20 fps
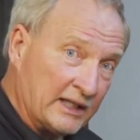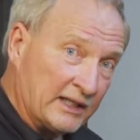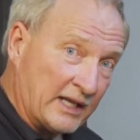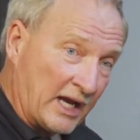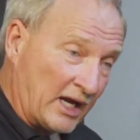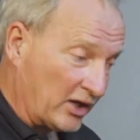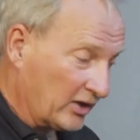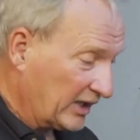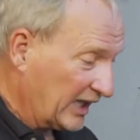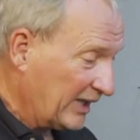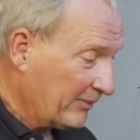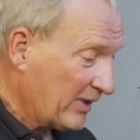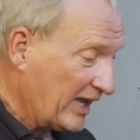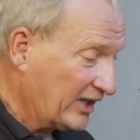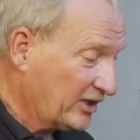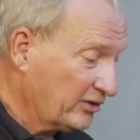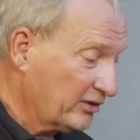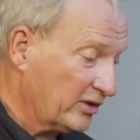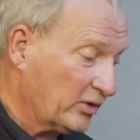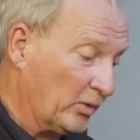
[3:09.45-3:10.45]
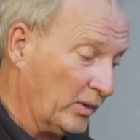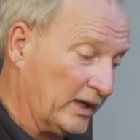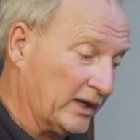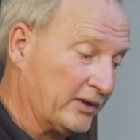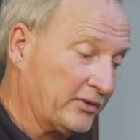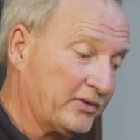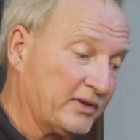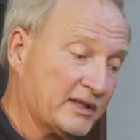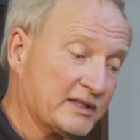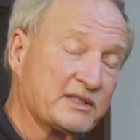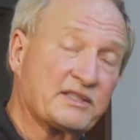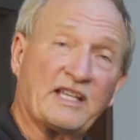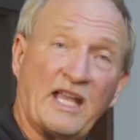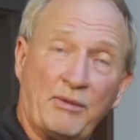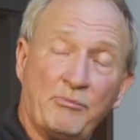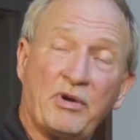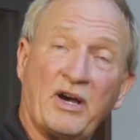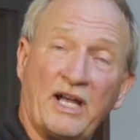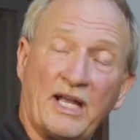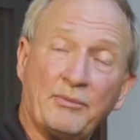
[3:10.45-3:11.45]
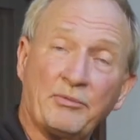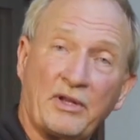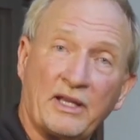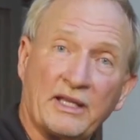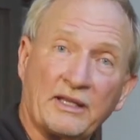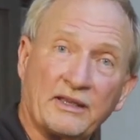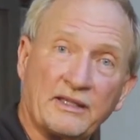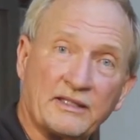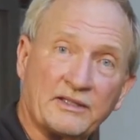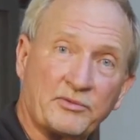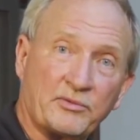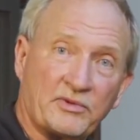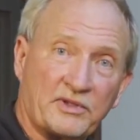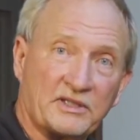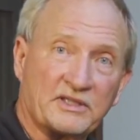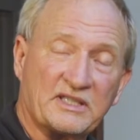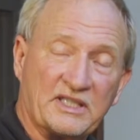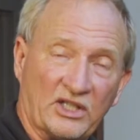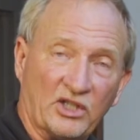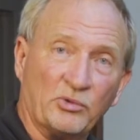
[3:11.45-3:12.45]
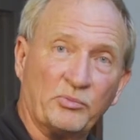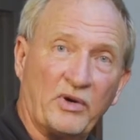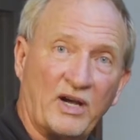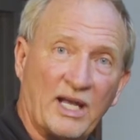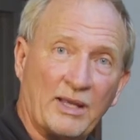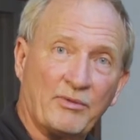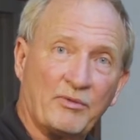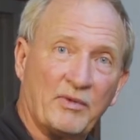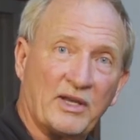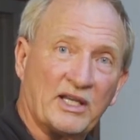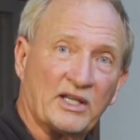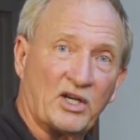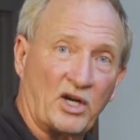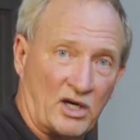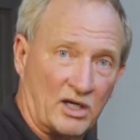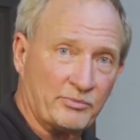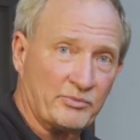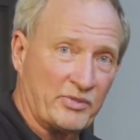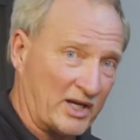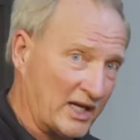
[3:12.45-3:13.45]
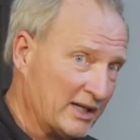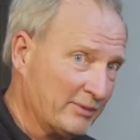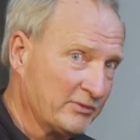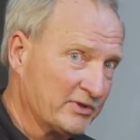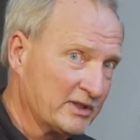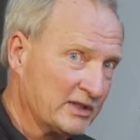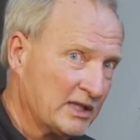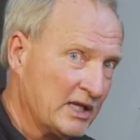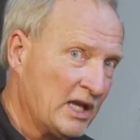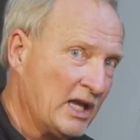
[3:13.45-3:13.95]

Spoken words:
Now, he may do it with this same pipe like this, with a steel pipe, and make it hard piped.